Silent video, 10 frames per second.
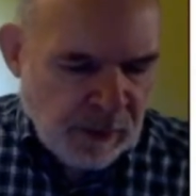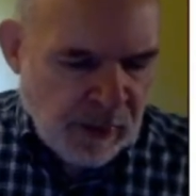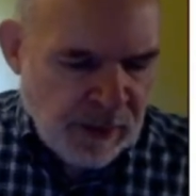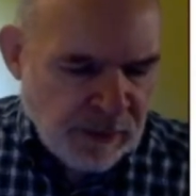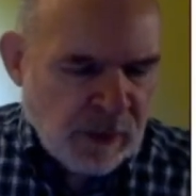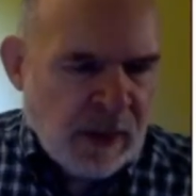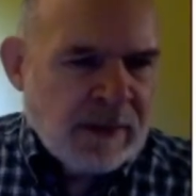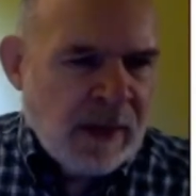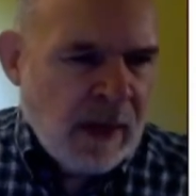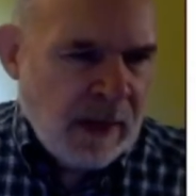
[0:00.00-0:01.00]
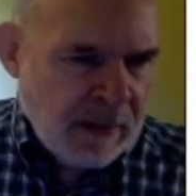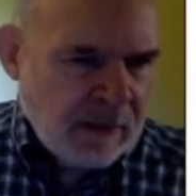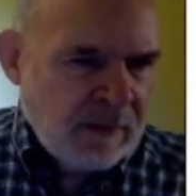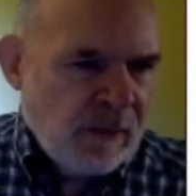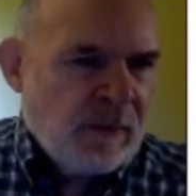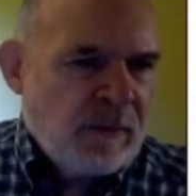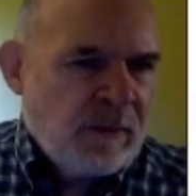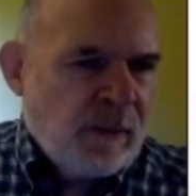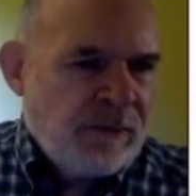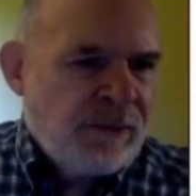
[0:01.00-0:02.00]
either online you
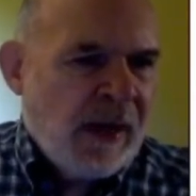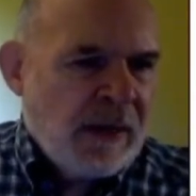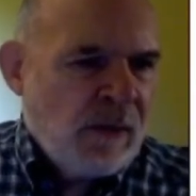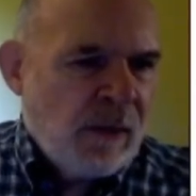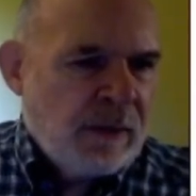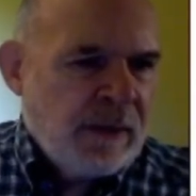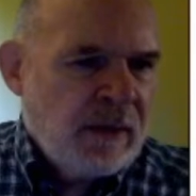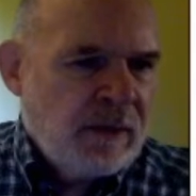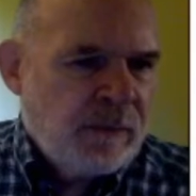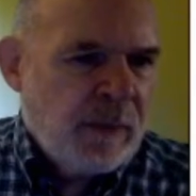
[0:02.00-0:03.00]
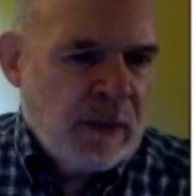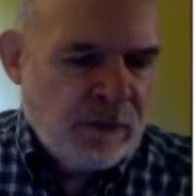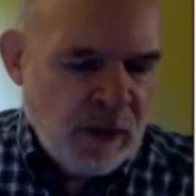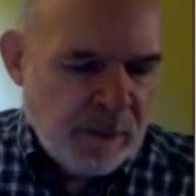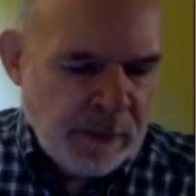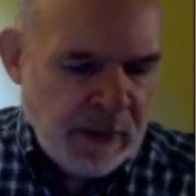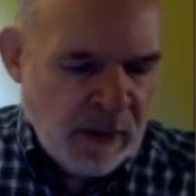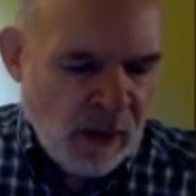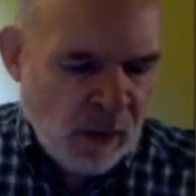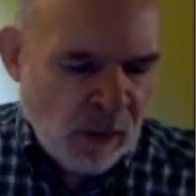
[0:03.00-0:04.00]
can find all these pretty cheaply,
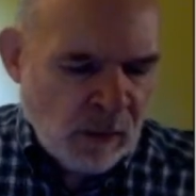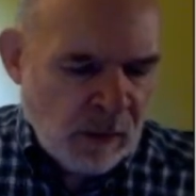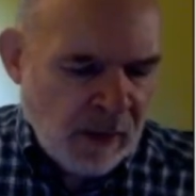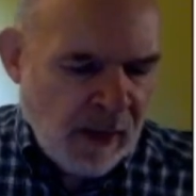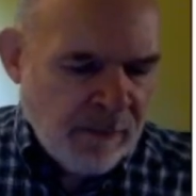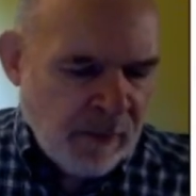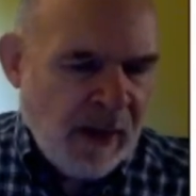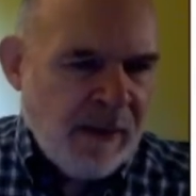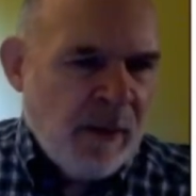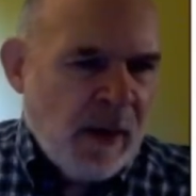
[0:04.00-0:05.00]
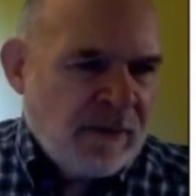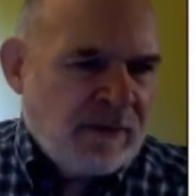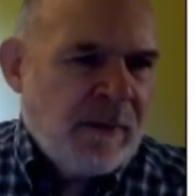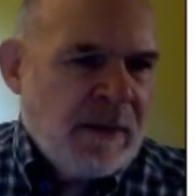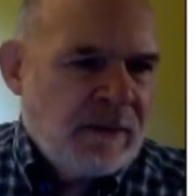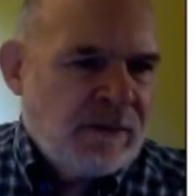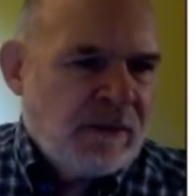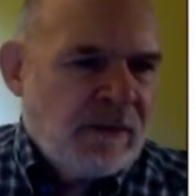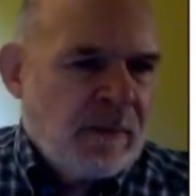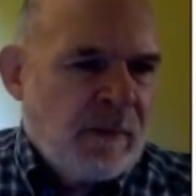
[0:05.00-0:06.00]
or I buy some of these
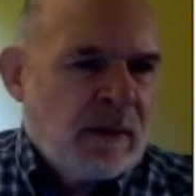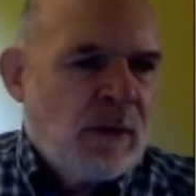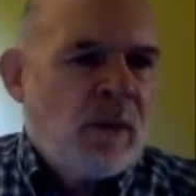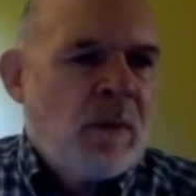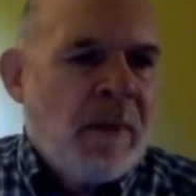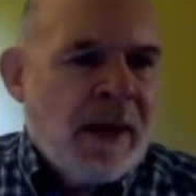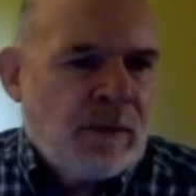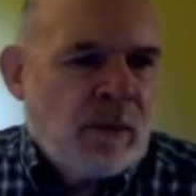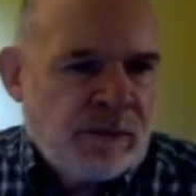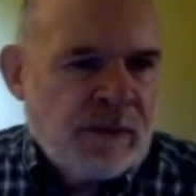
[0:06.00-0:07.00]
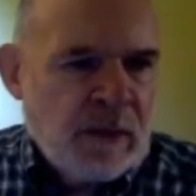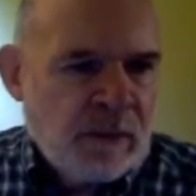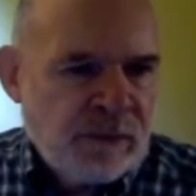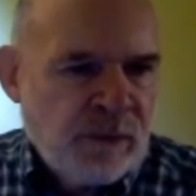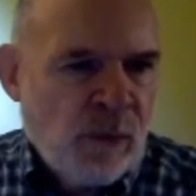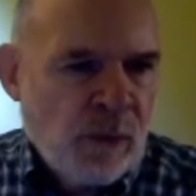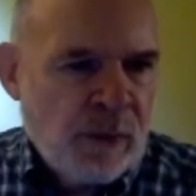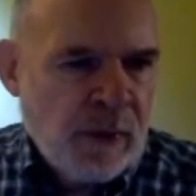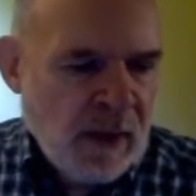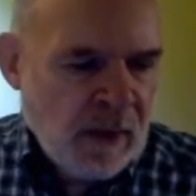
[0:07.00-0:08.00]
things at my local Micro Center
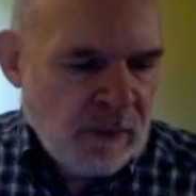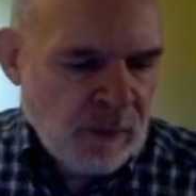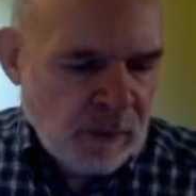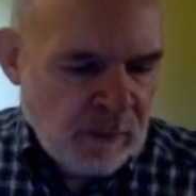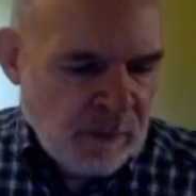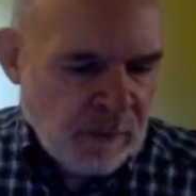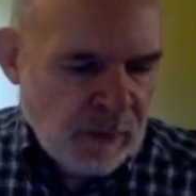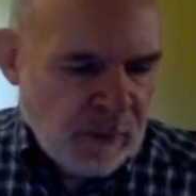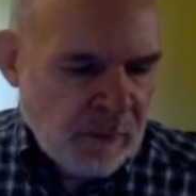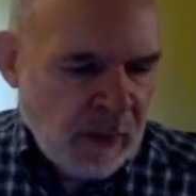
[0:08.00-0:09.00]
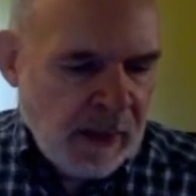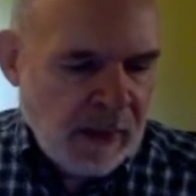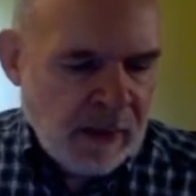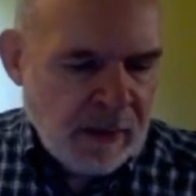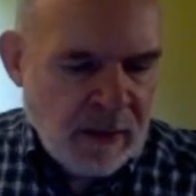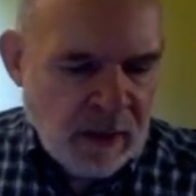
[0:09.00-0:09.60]
store. You can buy